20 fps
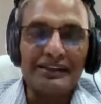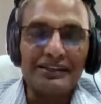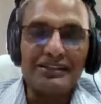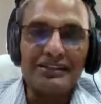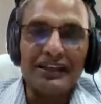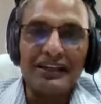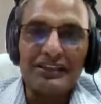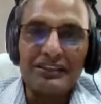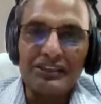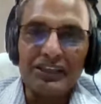
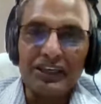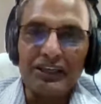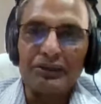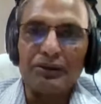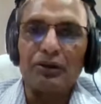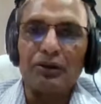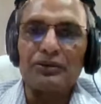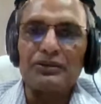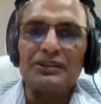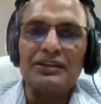understand
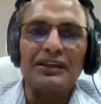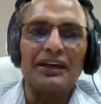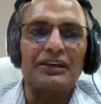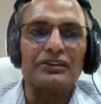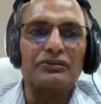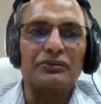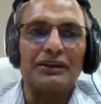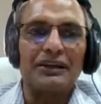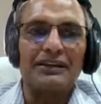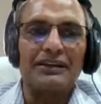technology, I
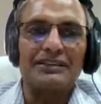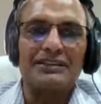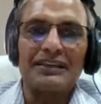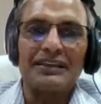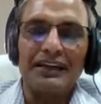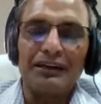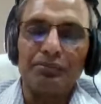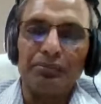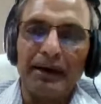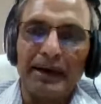should
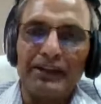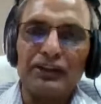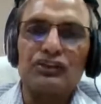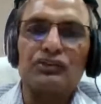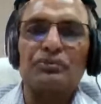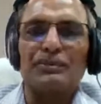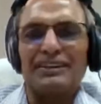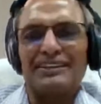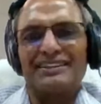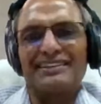understand
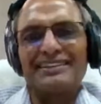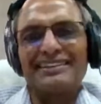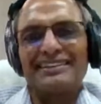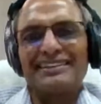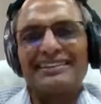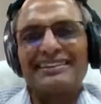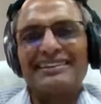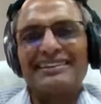management.